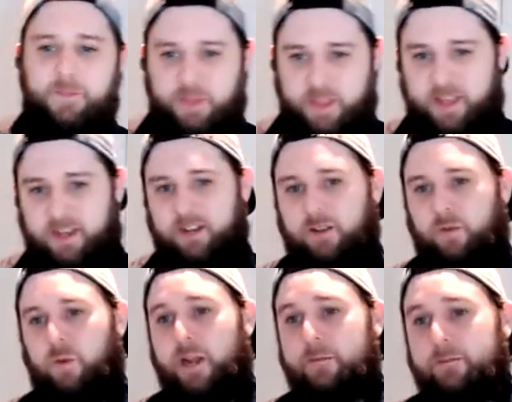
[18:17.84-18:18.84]
Then
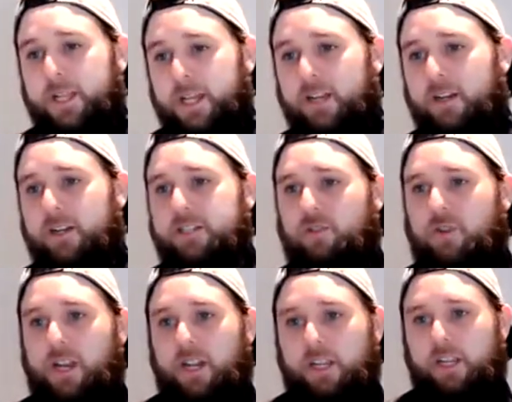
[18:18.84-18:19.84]
what I'm planning on is
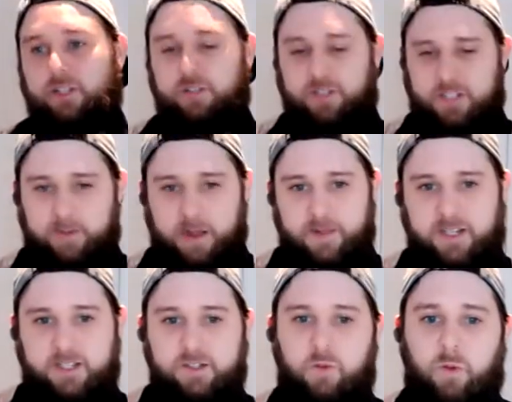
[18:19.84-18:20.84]
creating two sub-epics.